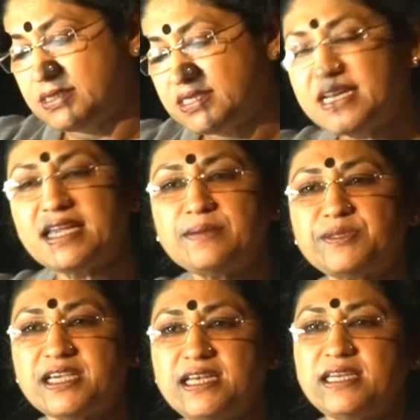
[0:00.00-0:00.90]
setting
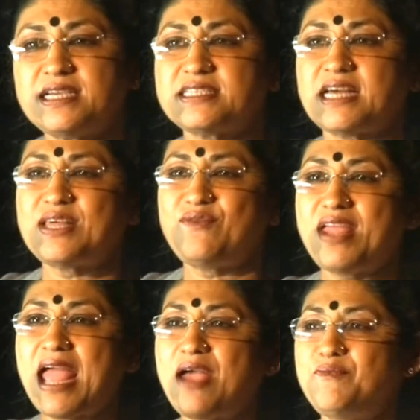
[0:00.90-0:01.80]
up centers, rather
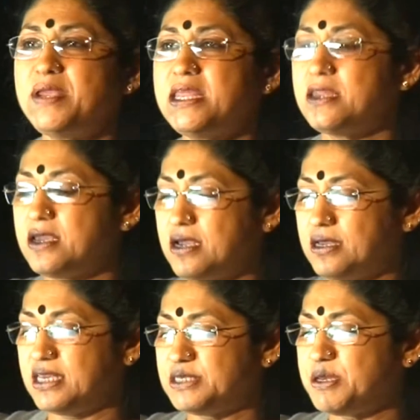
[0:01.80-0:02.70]
we have been,
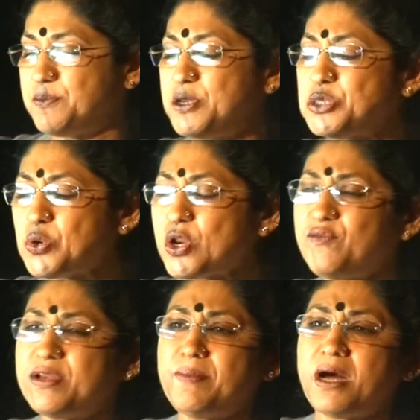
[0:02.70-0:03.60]
there's been a
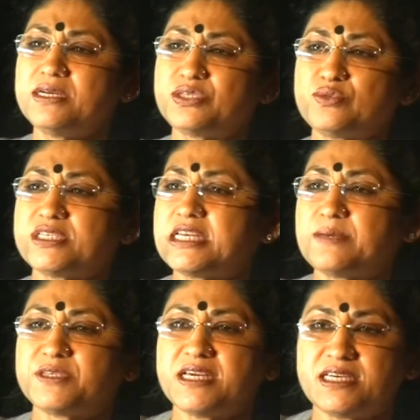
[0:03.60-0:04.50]
plethora of demands to
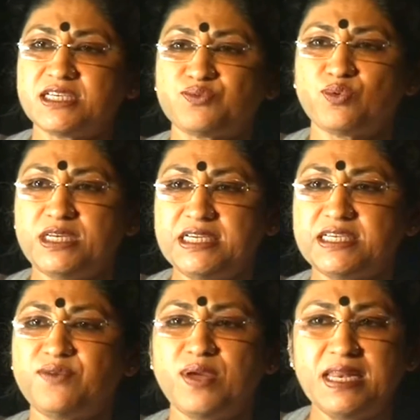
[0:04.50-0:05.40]
set up centers for
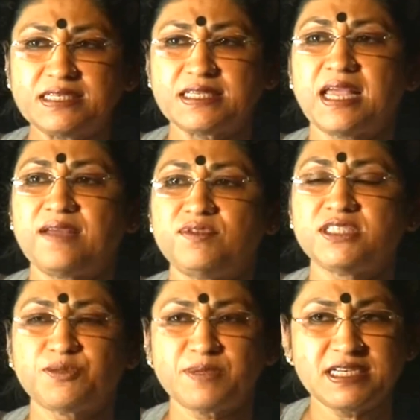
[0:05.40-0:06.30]
teaching various
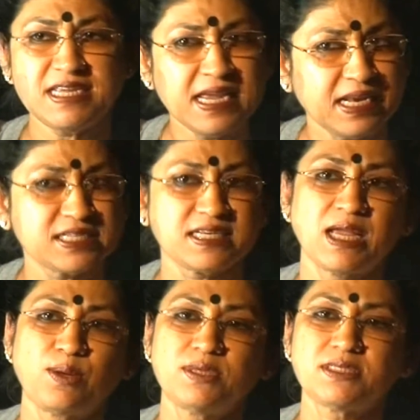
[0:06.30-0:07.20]
languages, especially English
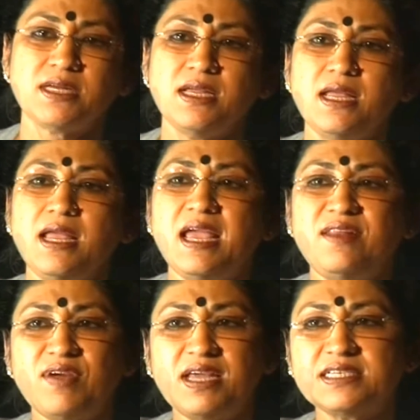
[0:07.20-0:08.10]
language,
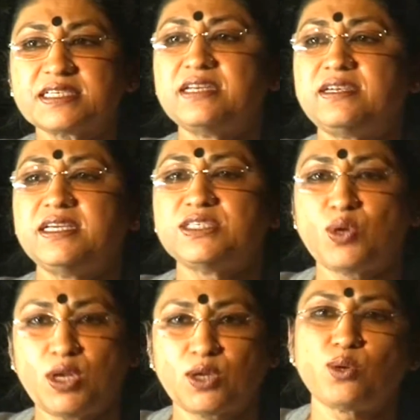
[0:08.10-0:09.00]
in various
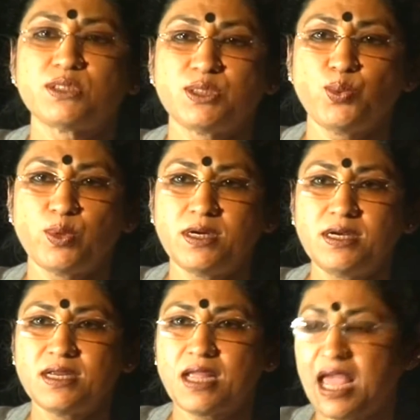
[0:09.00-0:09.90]
countries all across the
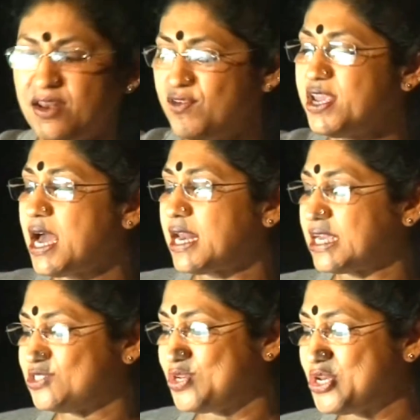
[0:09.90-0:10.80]
world. And we
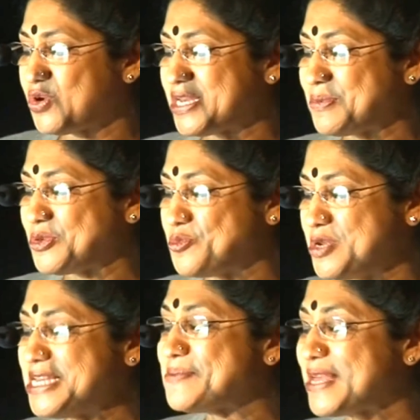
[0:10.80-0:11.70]
are actually not able to
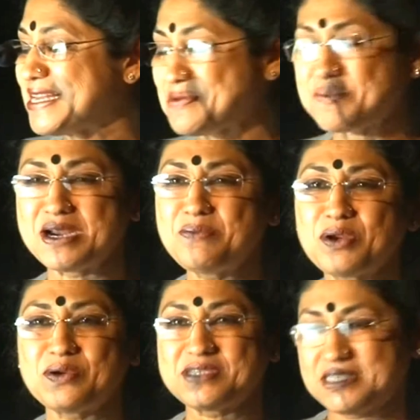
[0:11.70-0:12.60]
meet up that
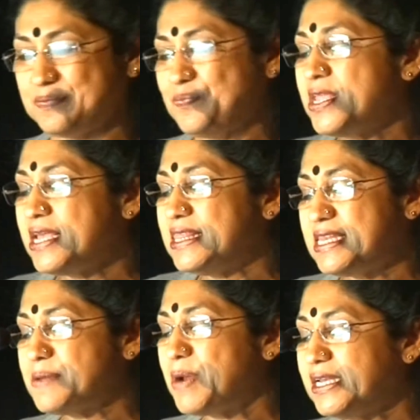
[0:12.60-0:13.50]
demand because
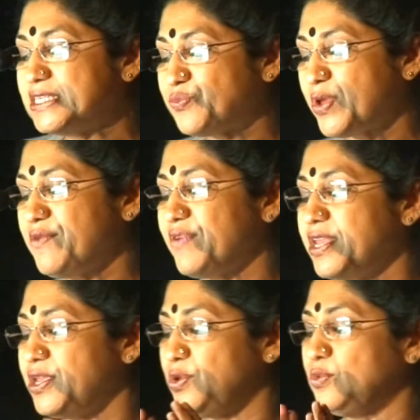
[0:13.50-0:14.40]
the demand is very
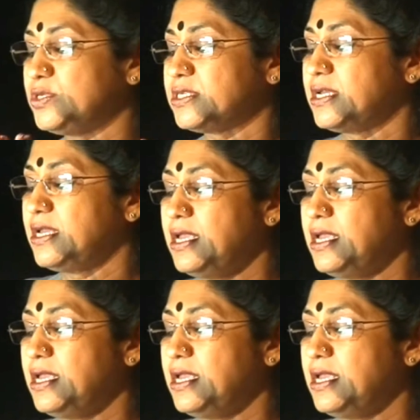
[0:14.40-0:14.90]
huge.